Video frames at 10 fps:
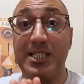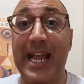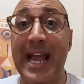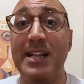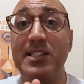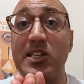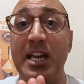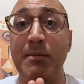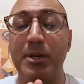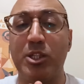
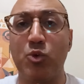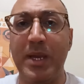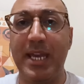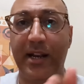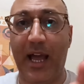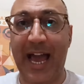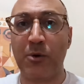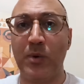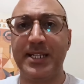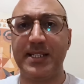stands in between
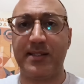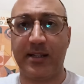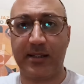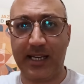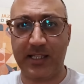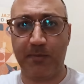equidistant